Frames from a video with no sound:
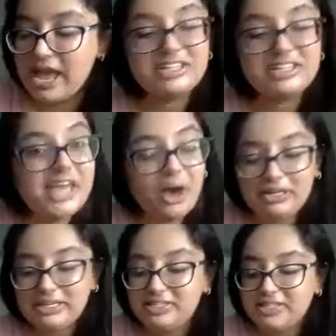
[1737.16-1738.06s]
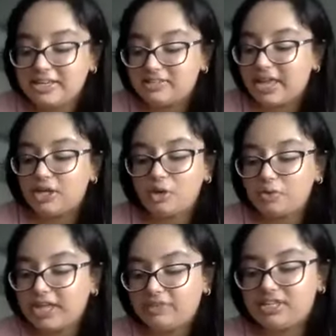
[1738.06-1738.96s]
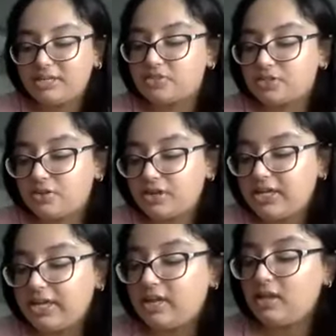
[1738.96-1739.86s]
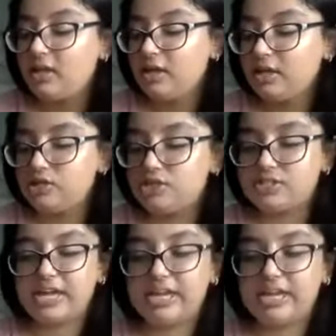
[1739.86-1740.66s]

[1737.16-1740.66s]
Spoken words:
And see how easy and like you don't really have to keep stirring it. You just let